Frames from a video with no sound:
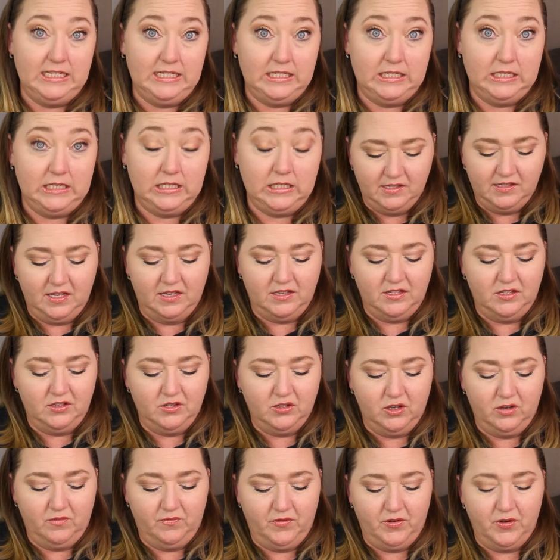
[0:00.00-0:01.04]
It says it's
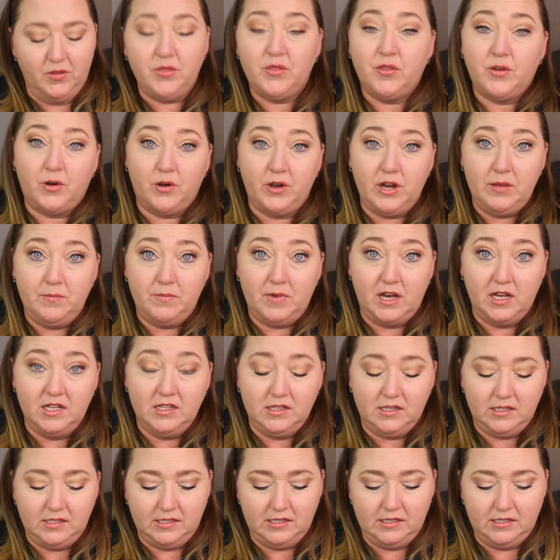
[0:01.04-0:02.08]
good for 30
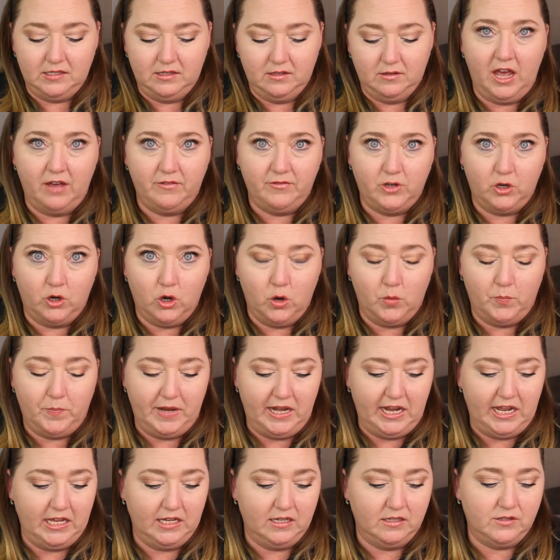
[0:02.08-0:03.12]
months after
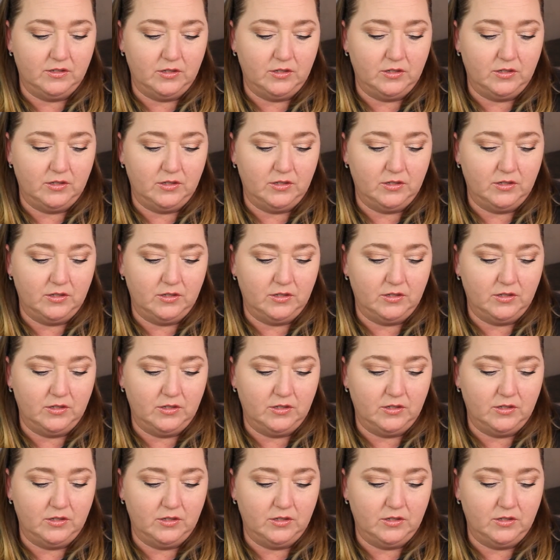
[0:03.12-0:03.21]
opening,